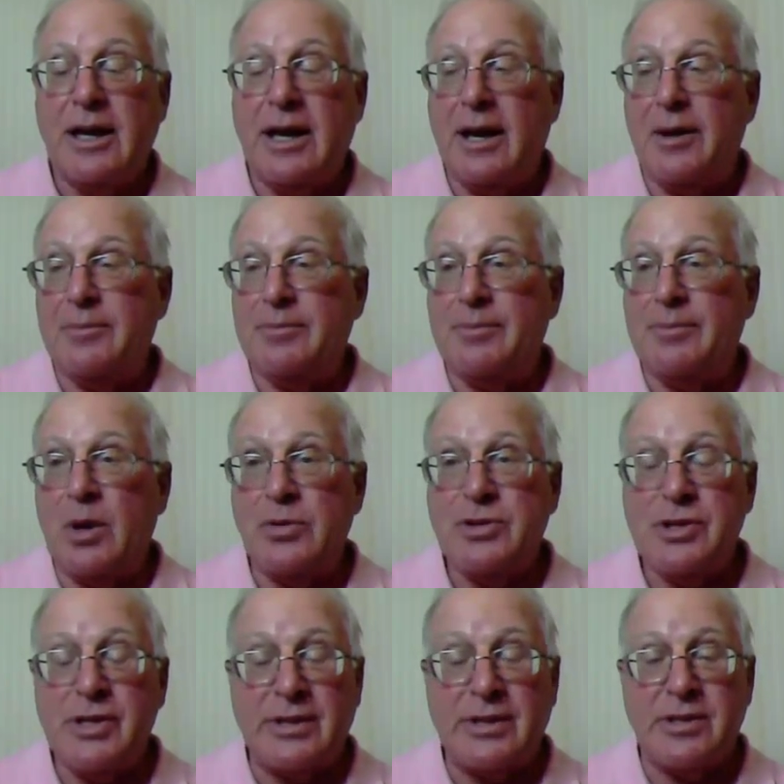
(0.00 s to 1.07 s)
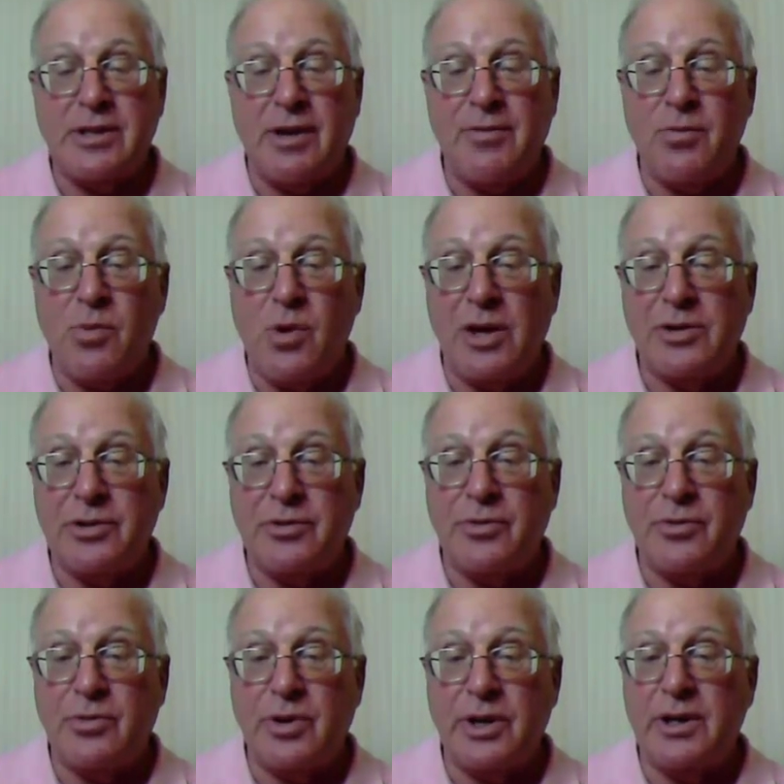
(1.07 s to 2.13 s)
most of that stuff
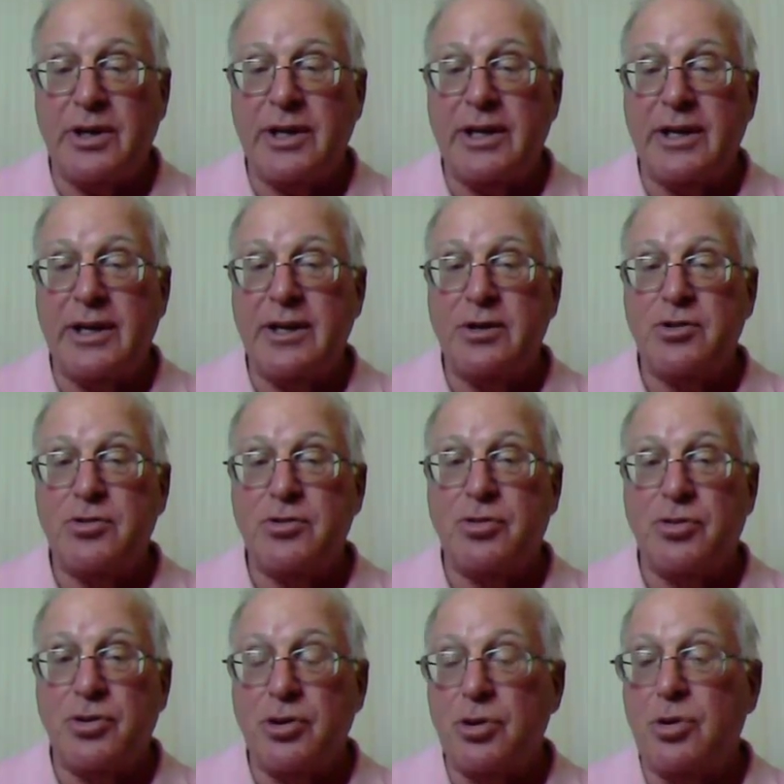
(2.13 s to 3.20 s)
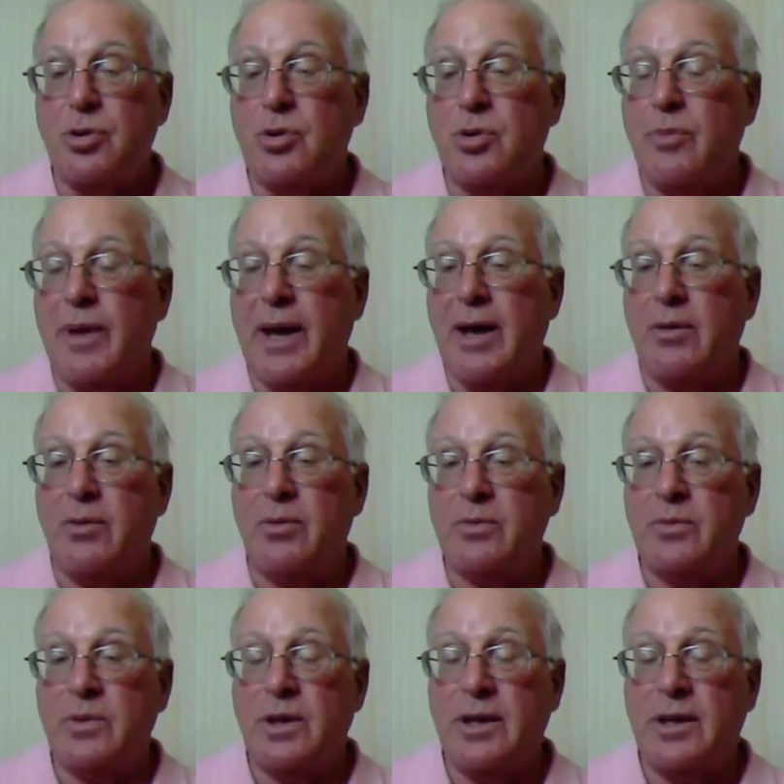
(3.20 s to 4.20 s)
wasn't really true about